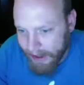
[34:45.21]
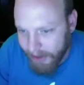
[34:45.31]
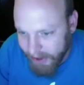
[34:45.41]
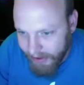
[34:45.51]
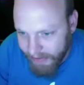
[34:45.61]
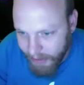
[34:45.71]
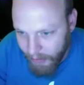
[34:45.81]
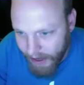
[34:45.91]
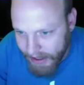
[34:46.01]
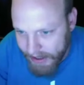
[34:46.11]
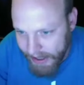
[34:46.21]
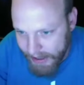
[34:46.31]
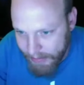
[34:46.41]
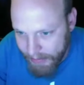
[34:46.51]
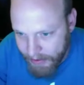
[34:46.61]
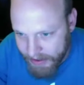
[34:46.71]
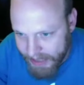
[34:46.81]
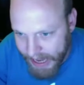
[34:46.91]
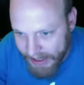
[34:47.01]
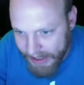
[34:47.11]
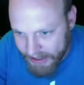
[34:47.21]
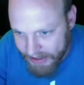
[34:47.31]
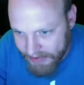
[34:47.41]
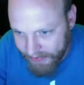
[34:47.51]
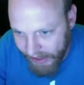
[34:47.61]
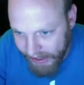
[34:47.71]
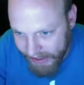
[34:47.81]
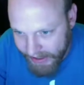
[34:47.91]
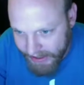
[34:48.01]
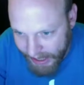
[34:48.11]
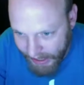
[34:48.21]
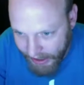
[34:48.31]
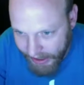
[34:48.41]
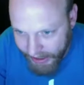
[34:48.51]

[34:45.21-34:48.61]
for the Red Keep with Stannis' fleet attacking